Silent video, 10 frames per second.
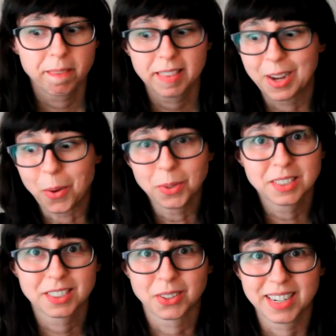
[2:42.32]
gold
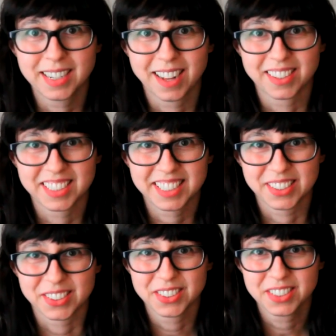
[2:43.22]
is a great color to
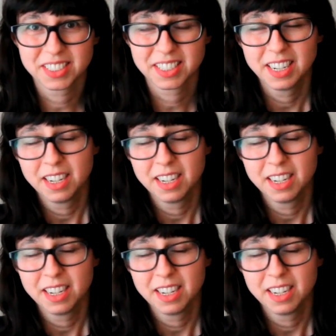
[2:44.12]
use.